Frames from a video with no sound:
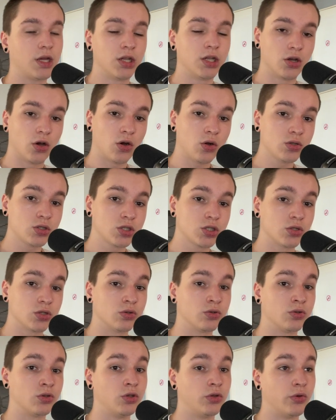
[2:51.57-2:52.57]
And
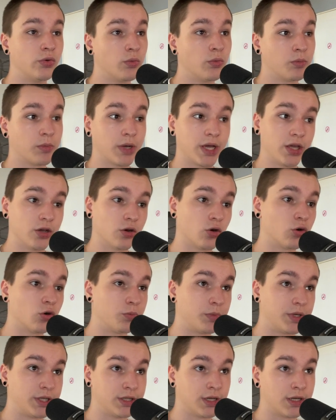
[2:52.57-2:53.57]
also, you may or
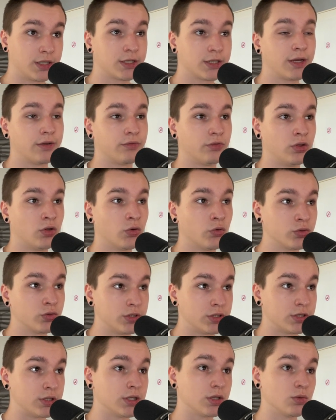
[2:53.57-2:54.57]
may not have
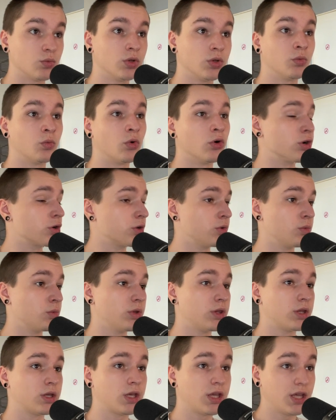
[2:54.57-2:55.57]
noticed that when working
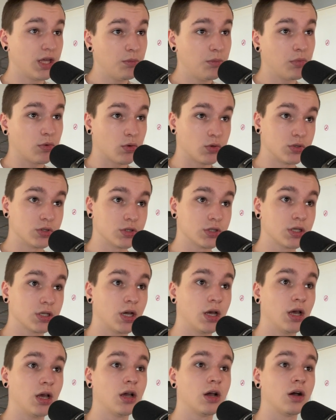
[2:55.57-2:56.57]
with key points,
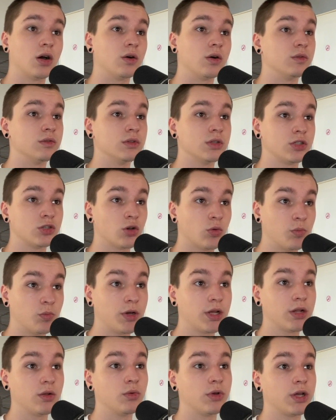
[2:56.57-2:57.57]
on the top
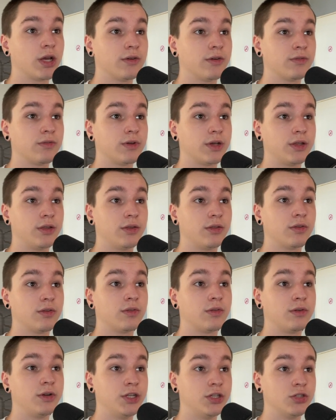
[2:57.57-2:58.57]
panel we have a
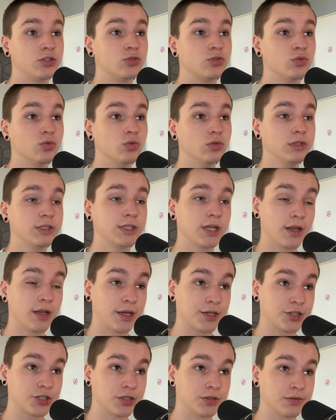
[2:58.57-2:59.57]
three tool
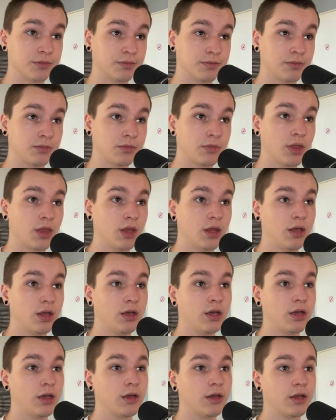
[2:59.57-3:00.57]
selection.
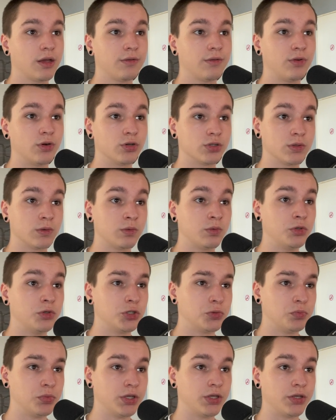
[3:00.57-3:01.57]
First of
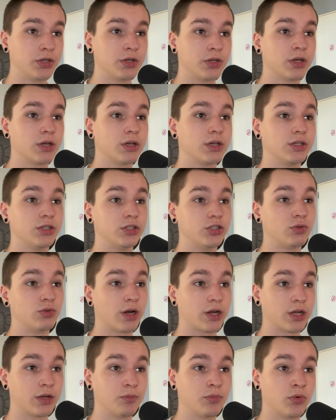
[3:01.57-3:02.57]
which being a
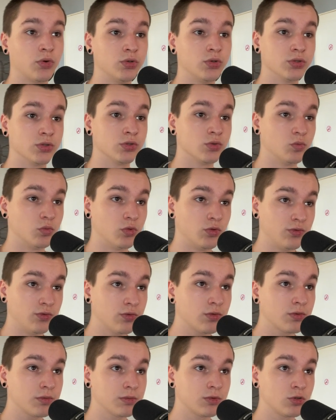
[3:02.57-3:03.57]
drag a point to move
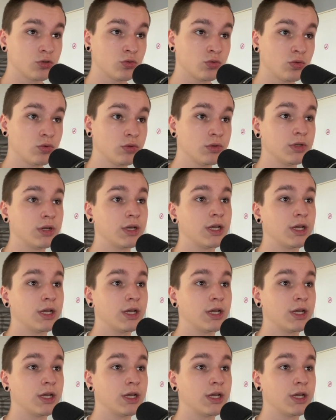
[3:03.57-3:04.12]
tool.